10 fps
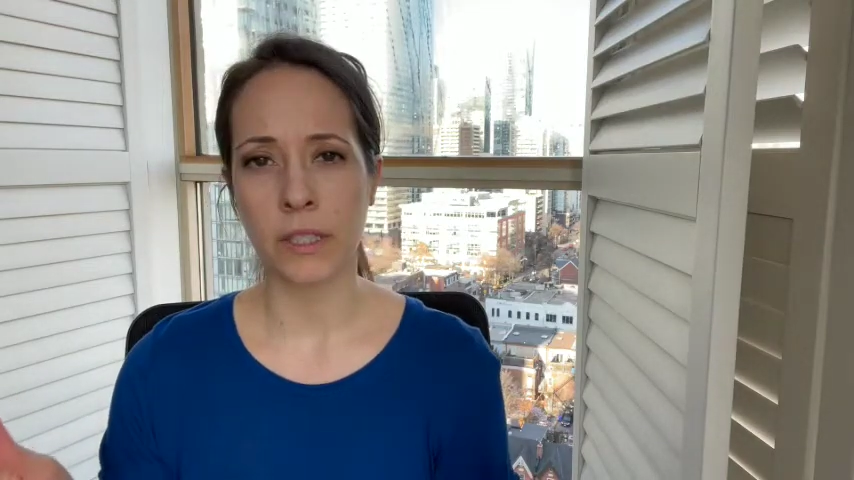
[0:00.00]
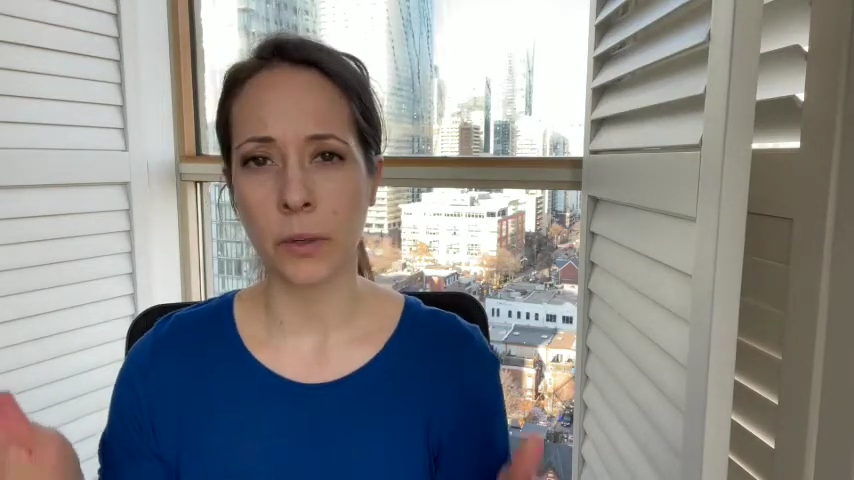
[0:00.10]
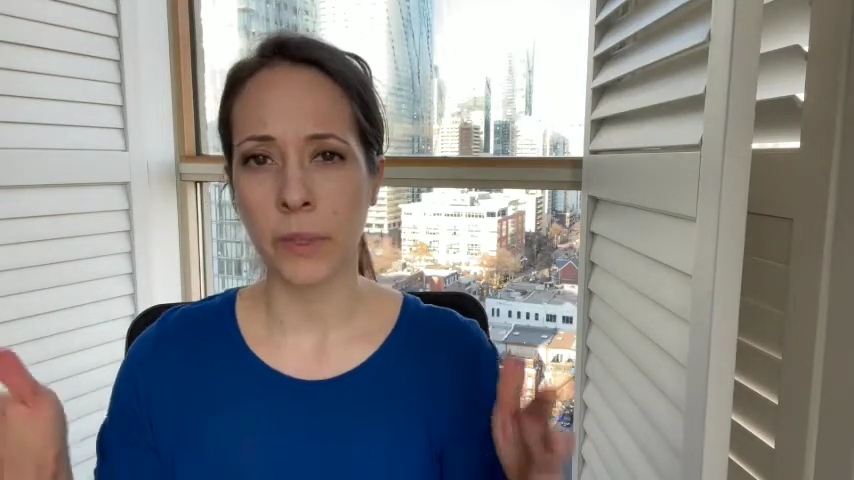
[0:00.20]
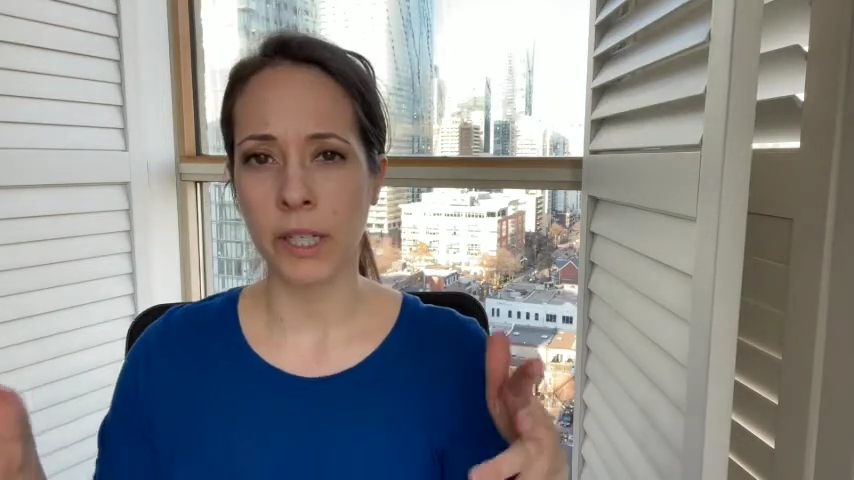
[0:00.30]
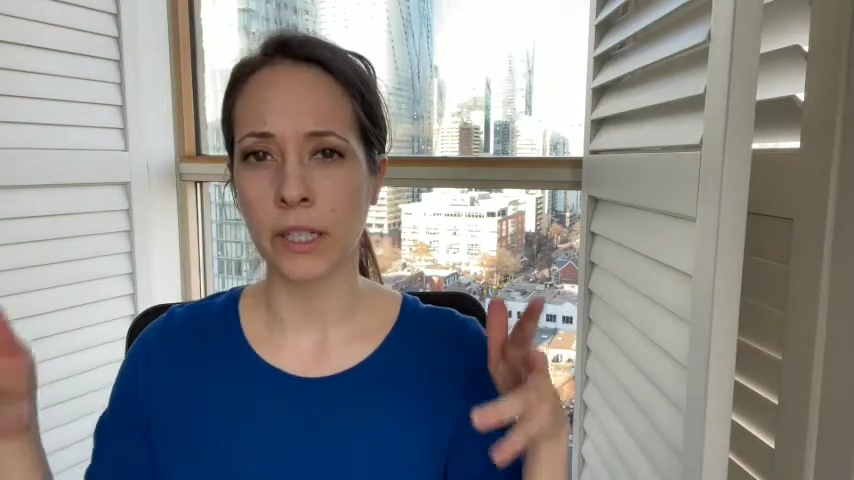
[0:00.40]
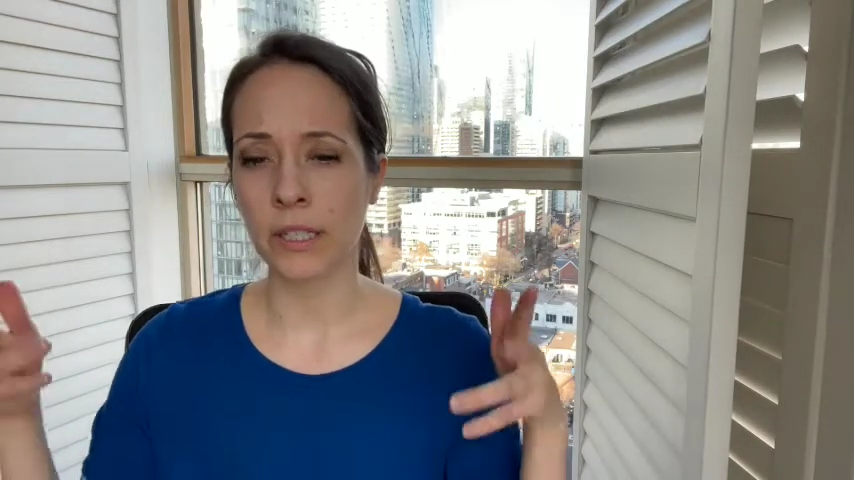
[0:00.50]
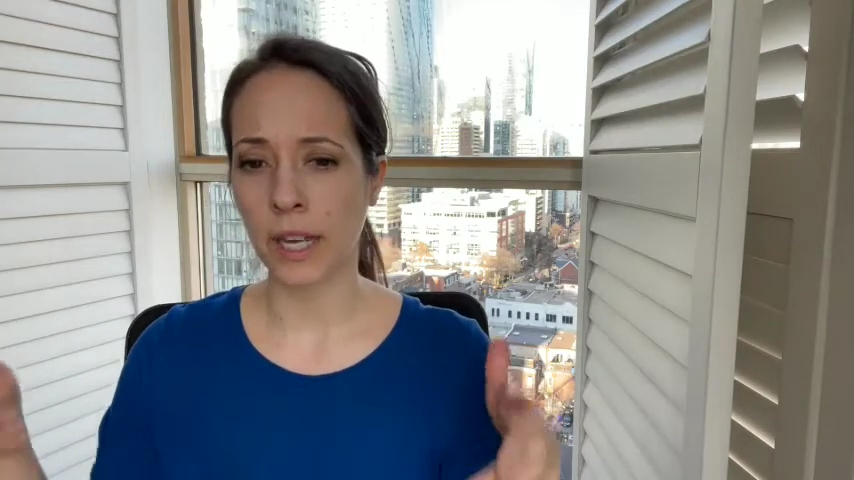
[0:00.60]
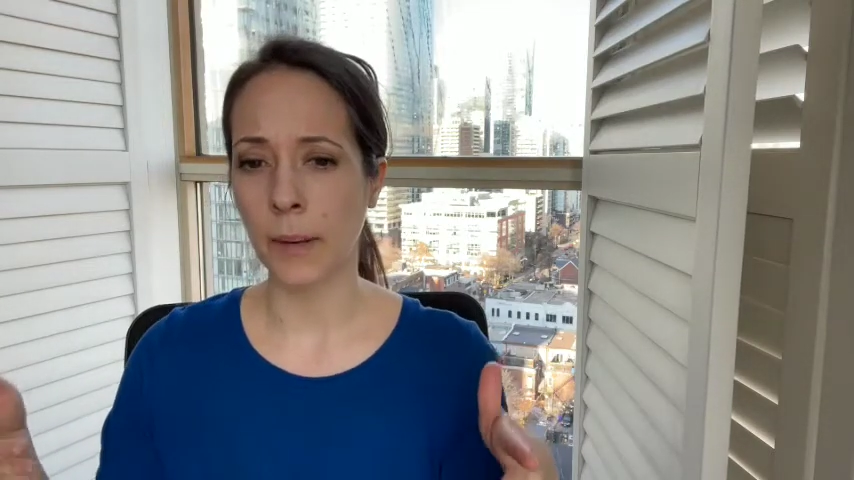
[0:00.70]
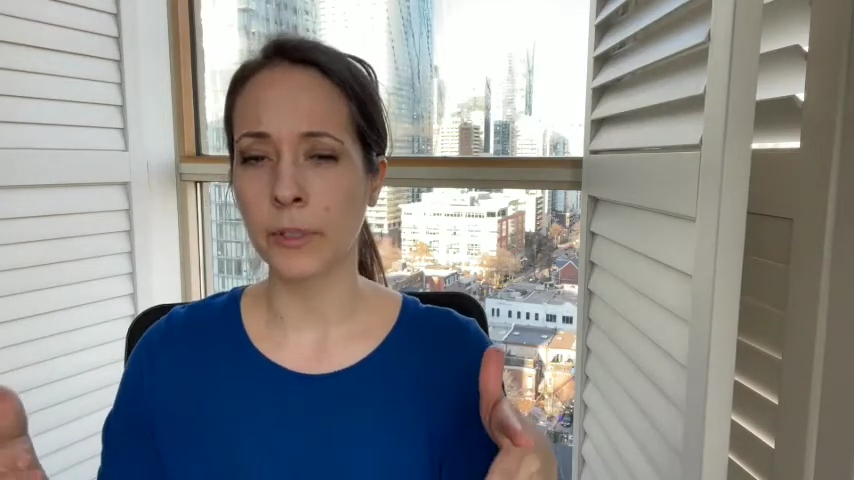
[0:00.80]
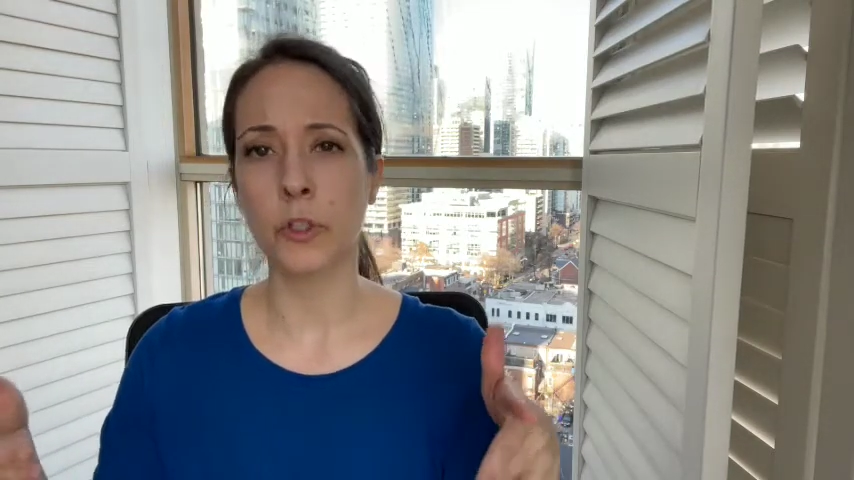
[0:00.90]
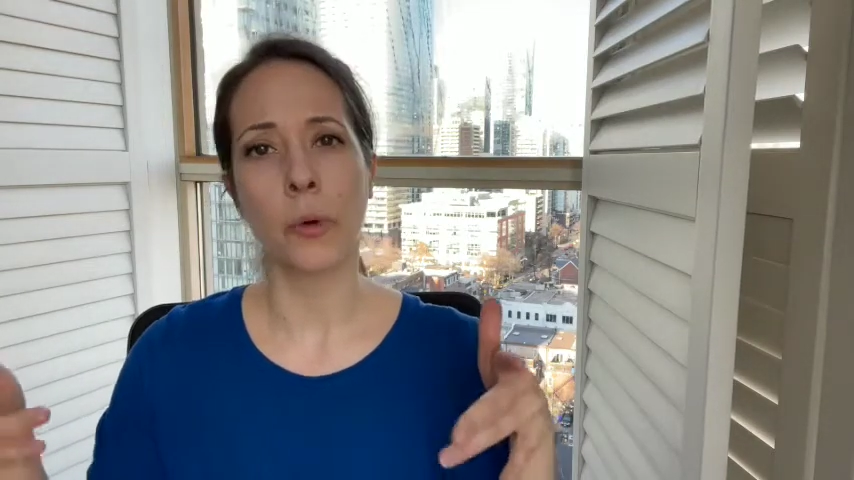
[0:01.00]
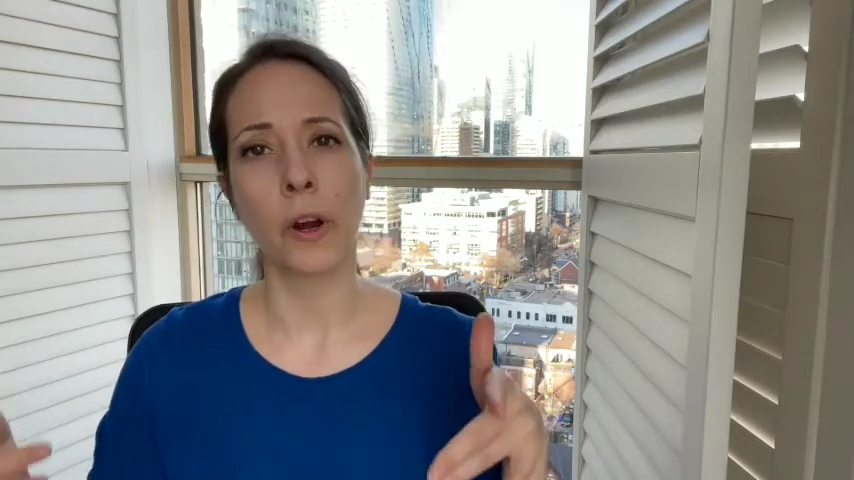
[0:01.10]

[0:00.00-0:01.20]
that we can establish where